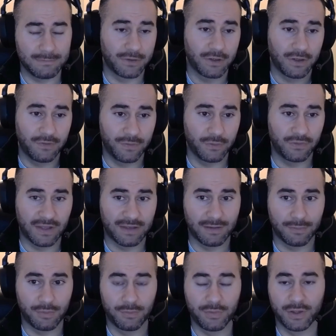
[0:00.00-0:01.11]
I don't know if it was set
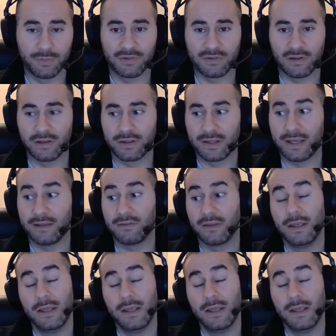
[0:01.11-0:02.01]
up on purpose like that,